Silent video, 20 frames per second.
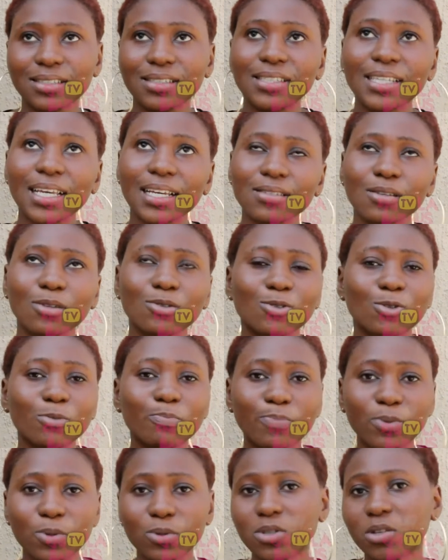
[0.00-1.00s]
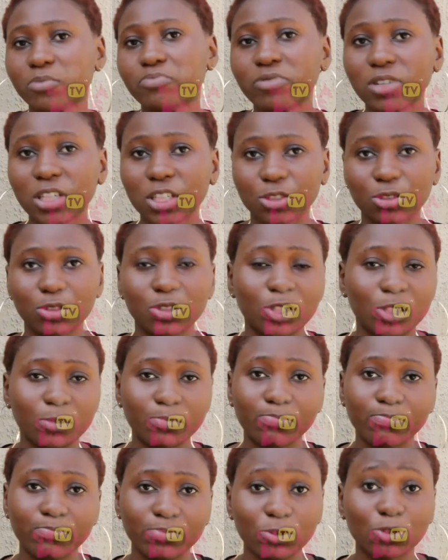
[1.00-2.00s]
sex also builds up relationship
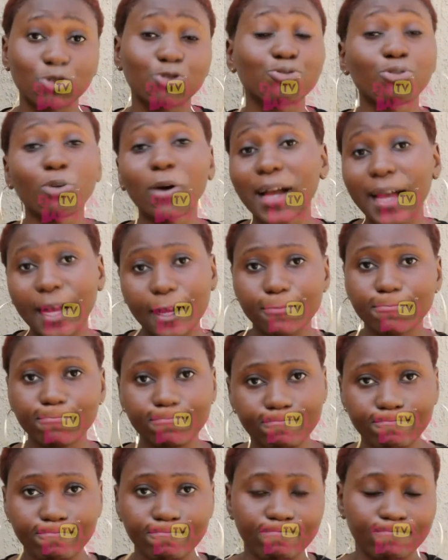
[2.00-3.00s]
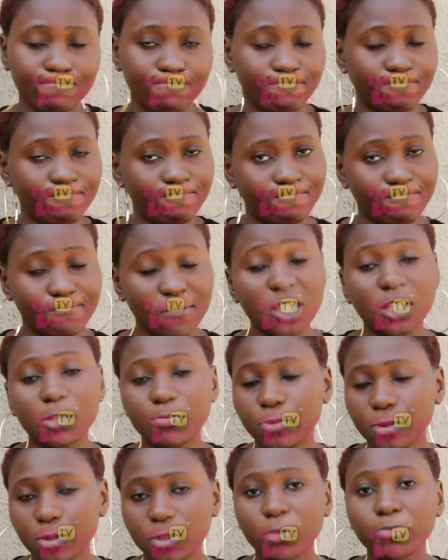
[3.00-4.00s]
stronger. It
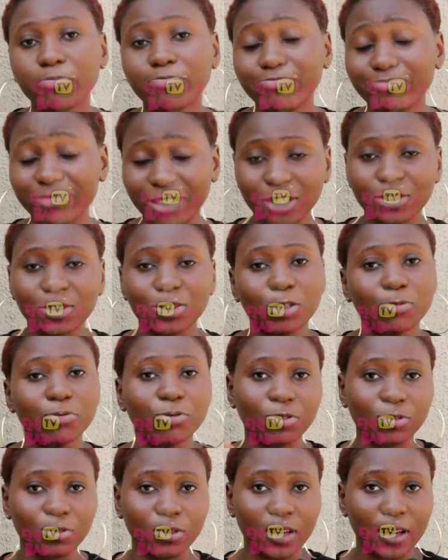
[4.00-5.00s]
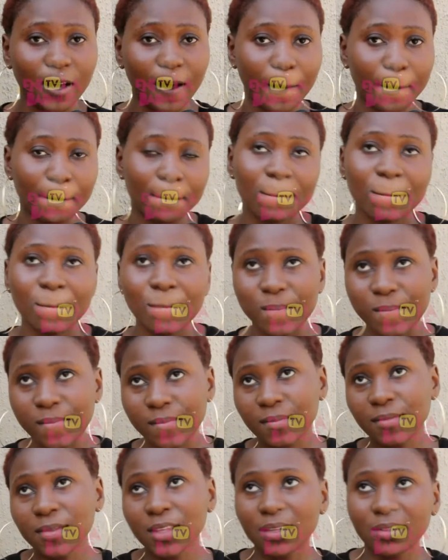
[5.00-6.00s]
builds up relationship stronger.
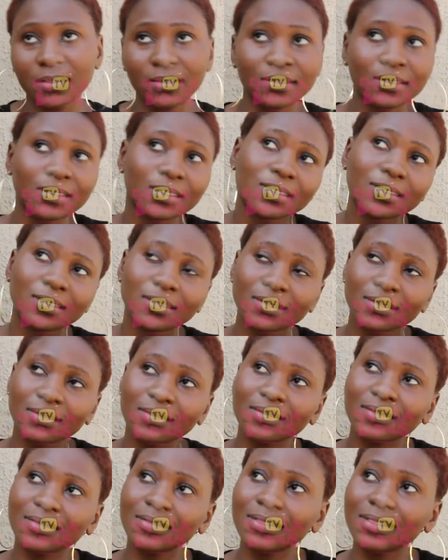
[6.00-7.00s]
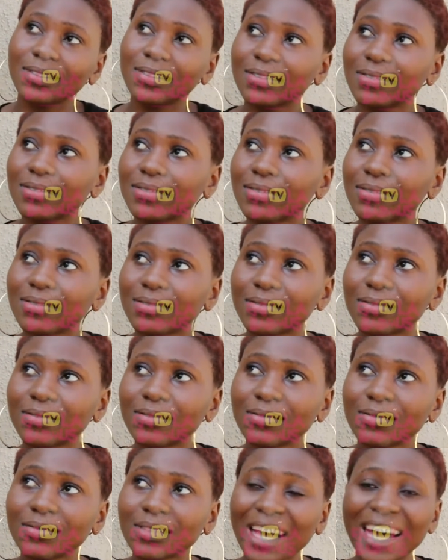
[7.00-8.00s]
And
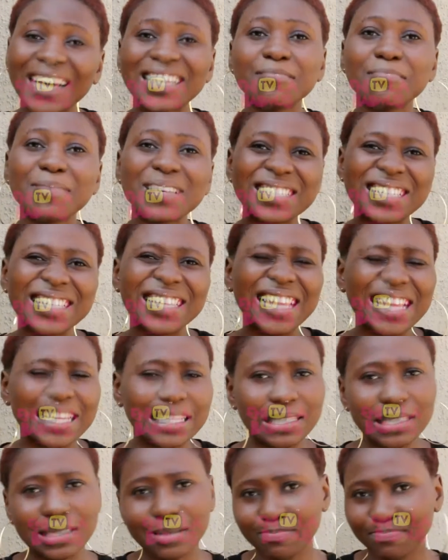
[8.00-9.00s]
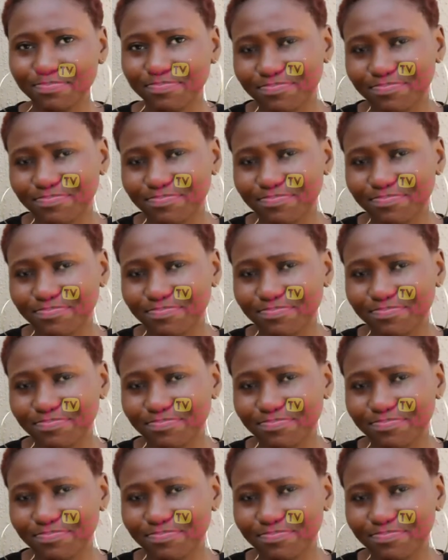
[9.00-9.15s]
it makes it last.